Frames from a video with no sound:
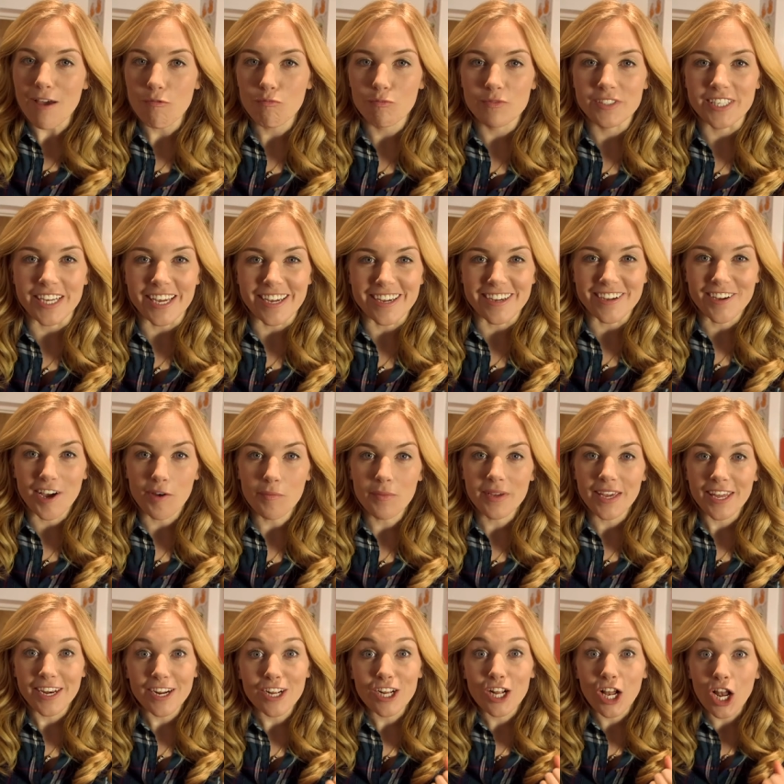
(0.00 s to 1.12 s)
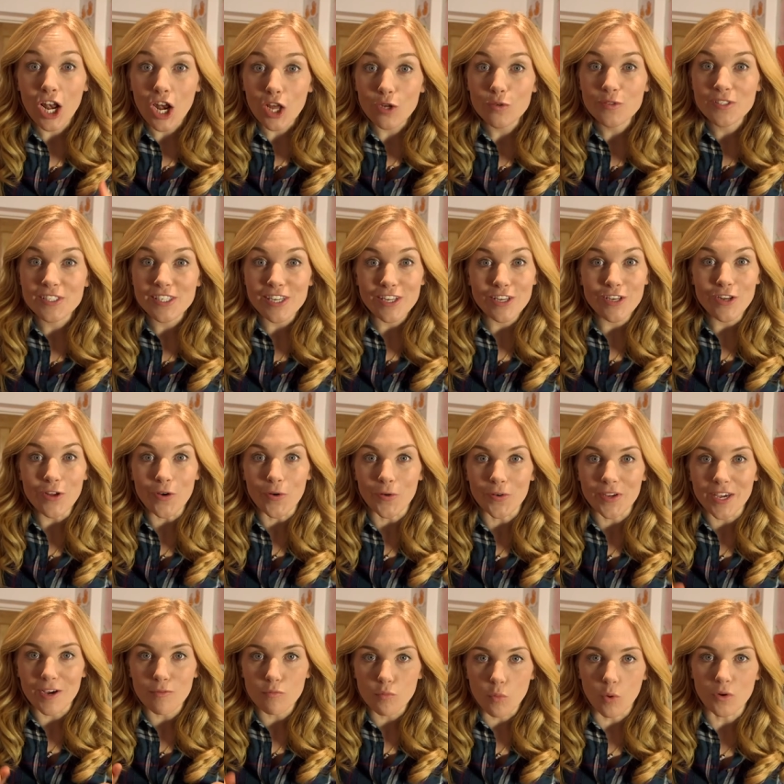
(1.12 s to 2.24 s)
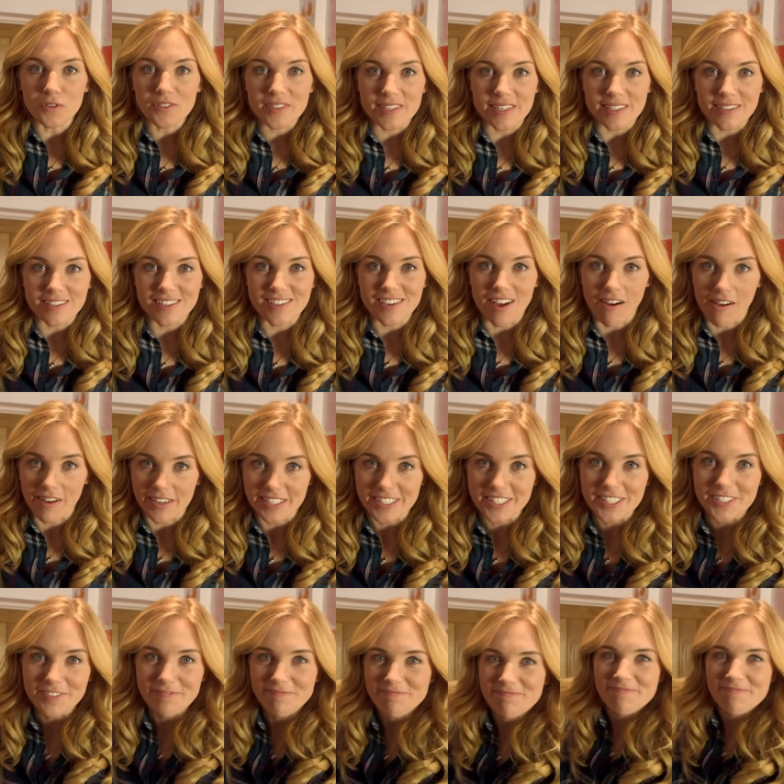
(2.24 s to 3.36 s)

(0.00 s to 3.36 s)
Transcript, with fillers: empty, come and get a closer look at what's inside.